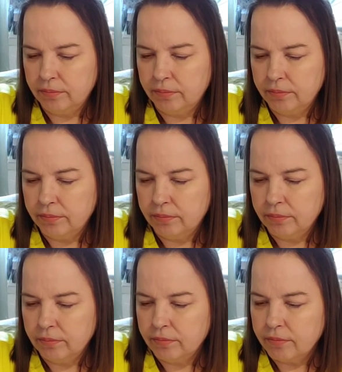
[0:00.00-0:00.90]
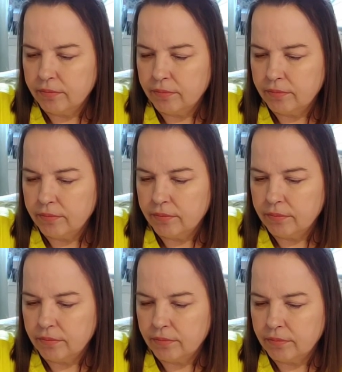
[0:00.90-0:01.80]

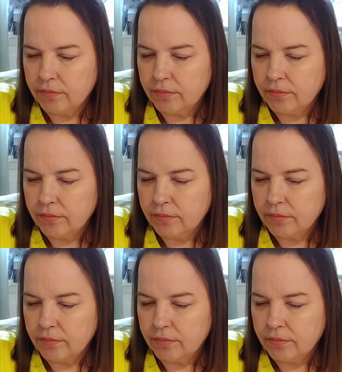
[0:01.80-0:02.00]
No one is speaking in this clip.